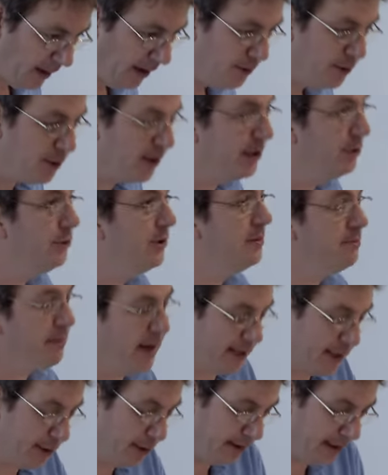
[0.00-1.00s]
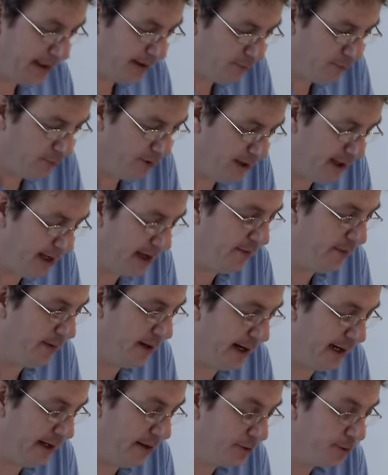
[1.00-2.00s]
You can do it manually with the
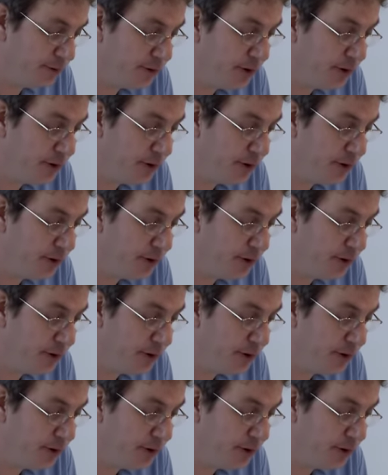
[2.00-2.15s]
FEI low